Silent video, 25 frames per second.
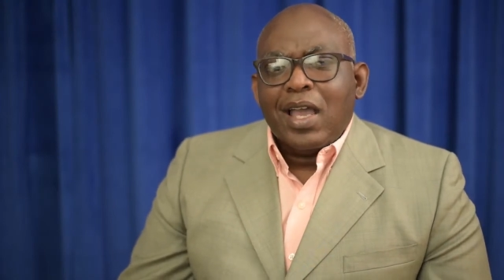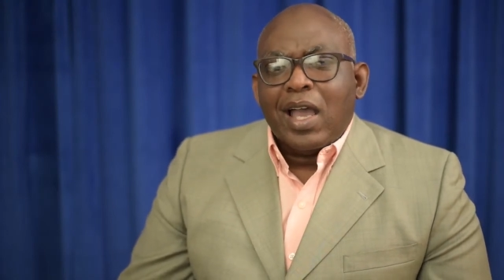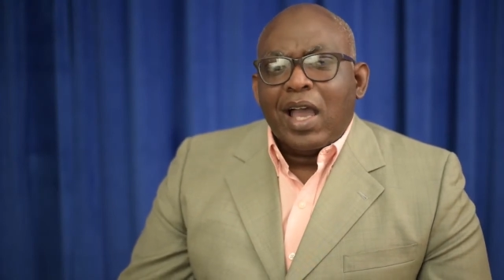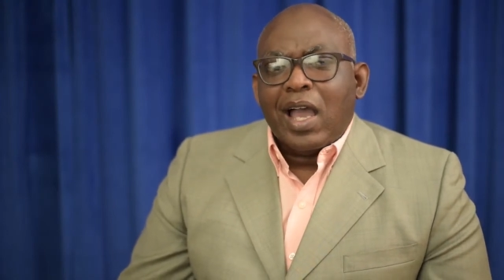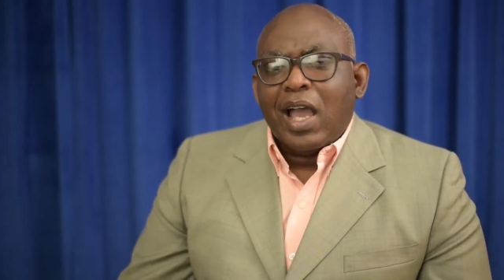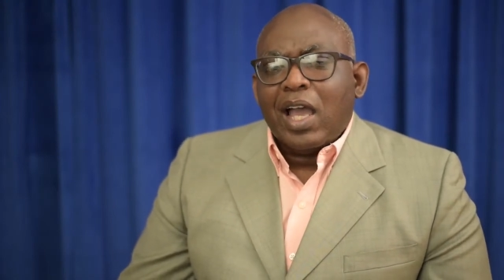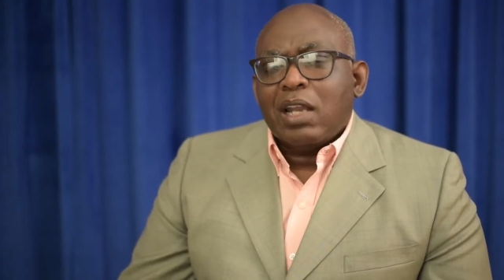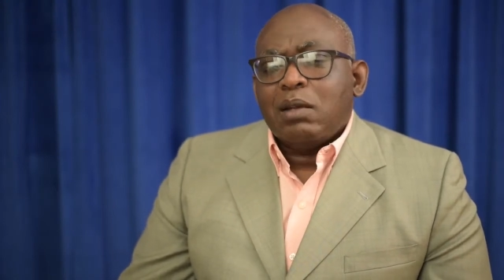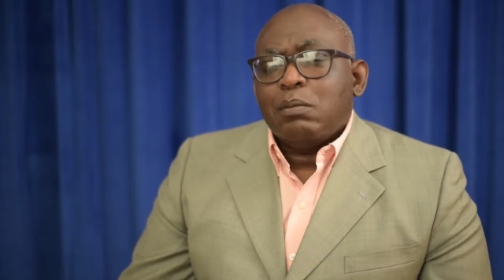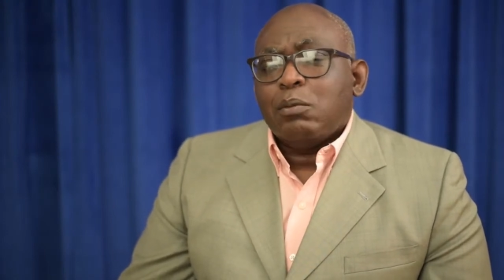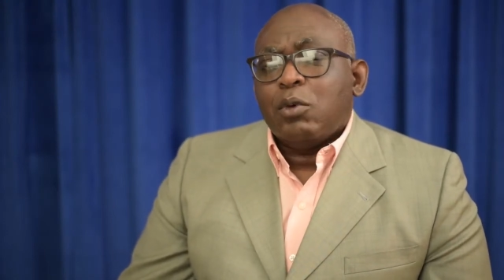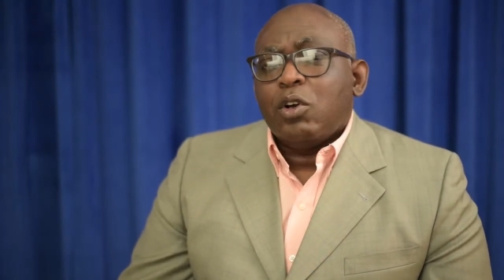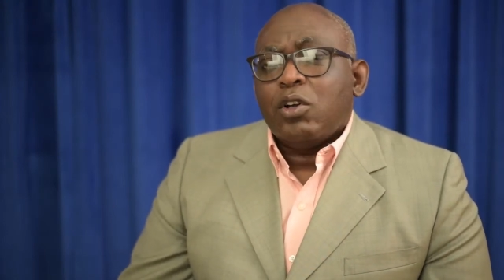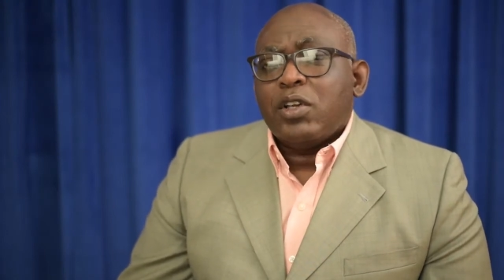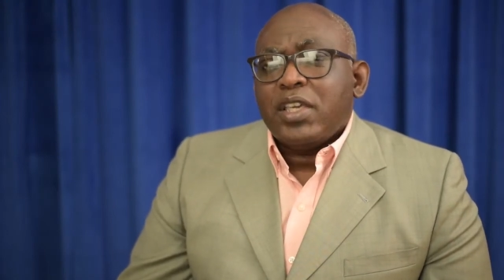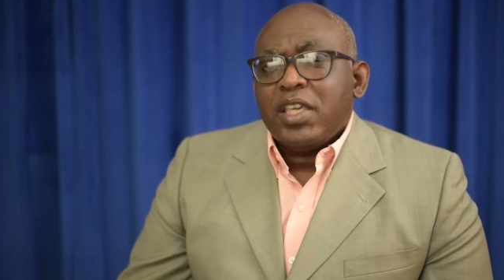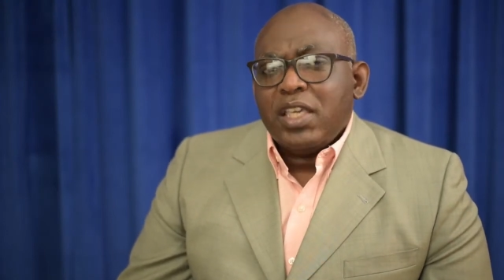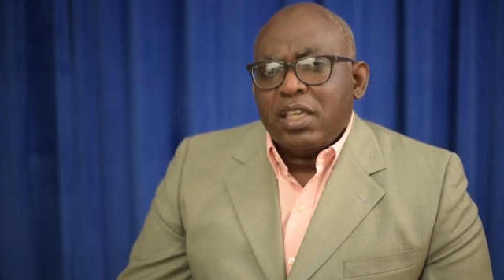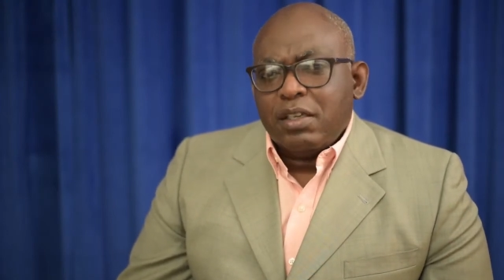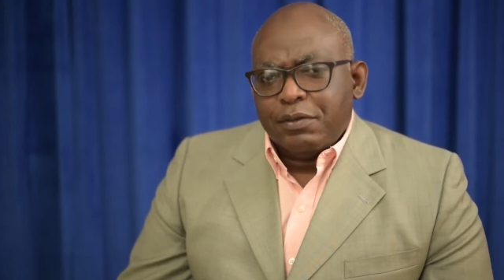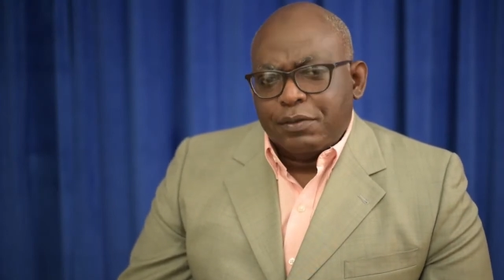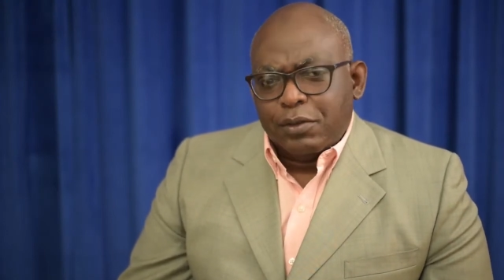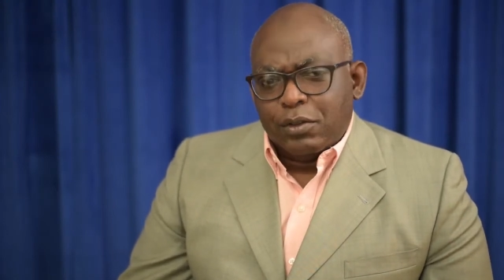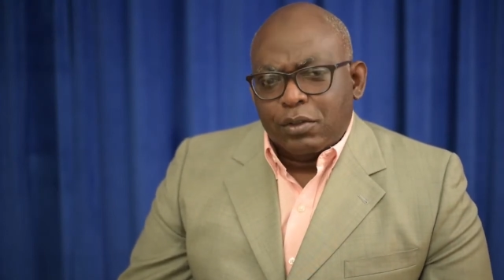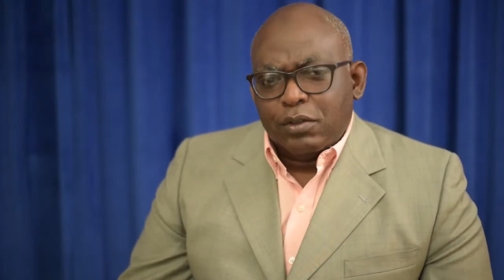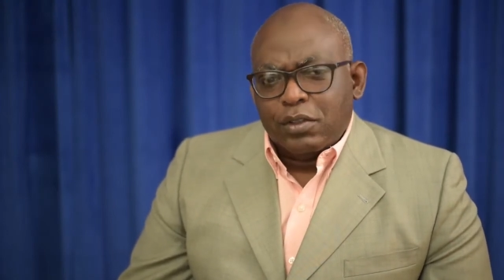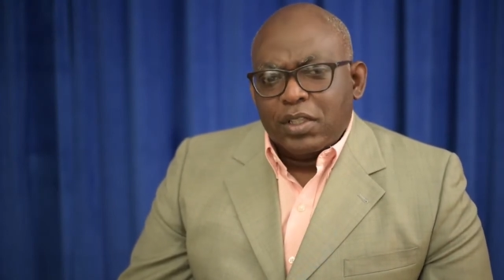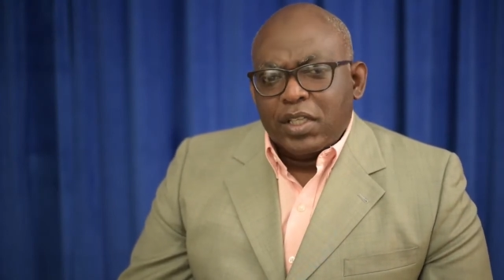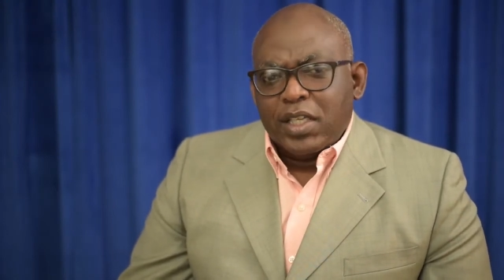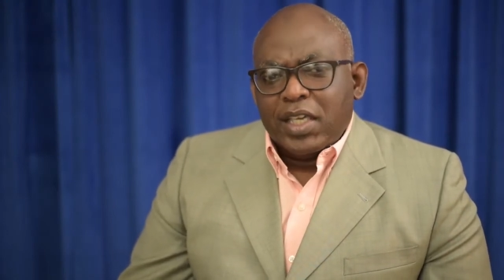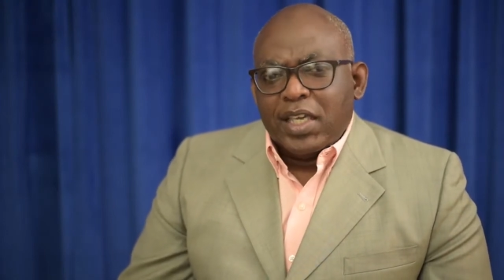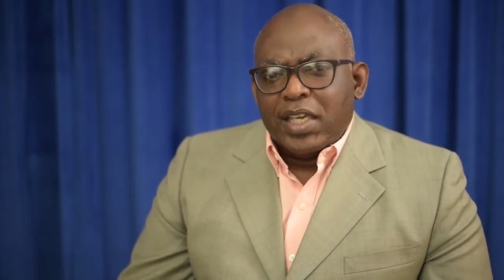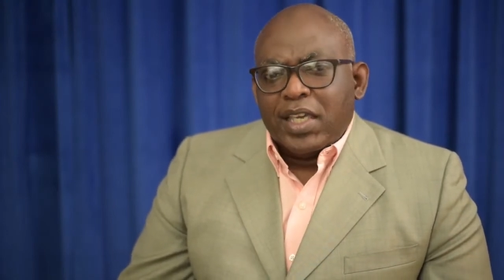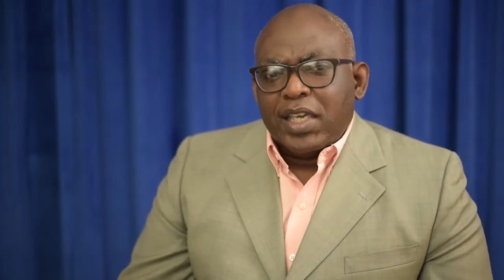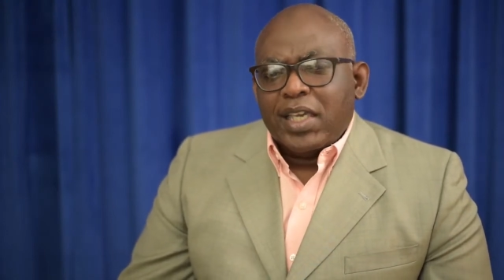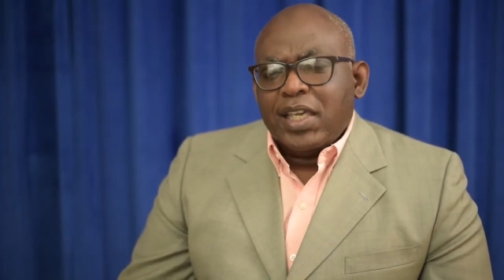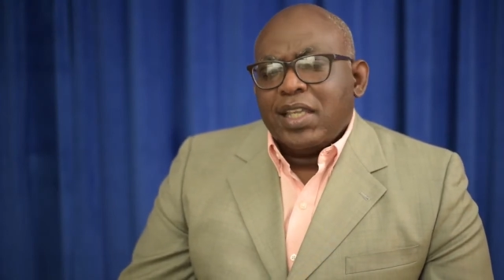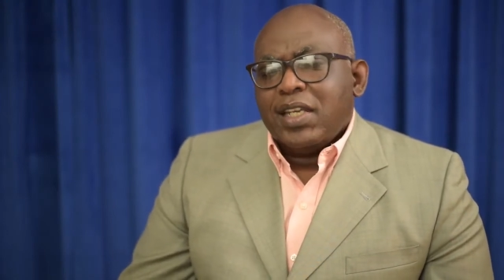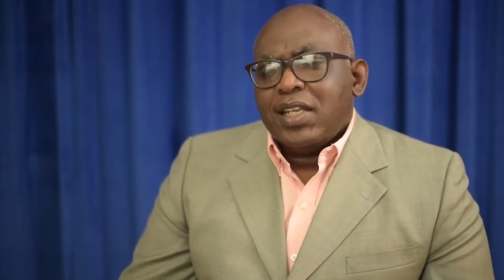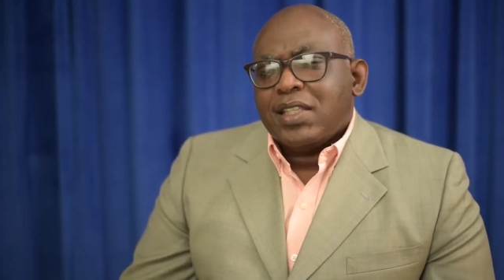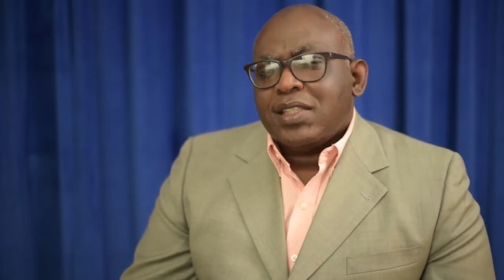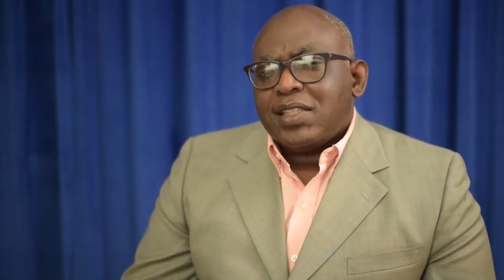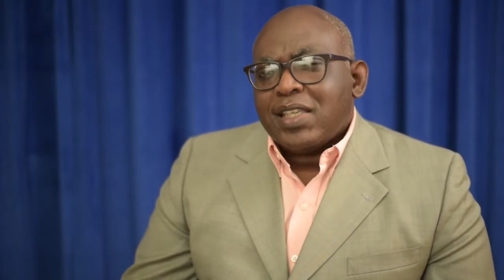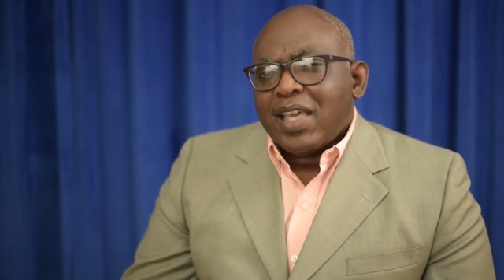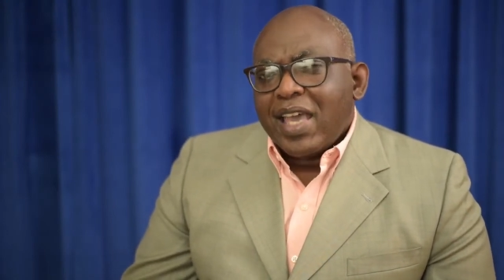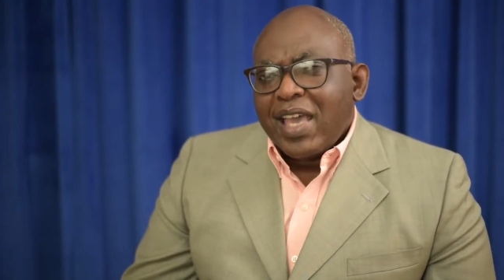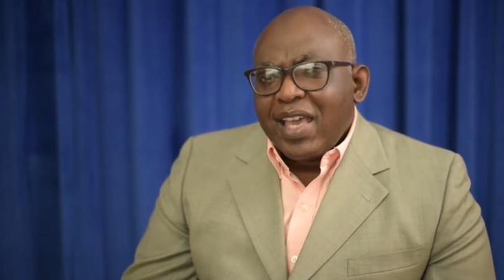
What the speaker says: and more evil in its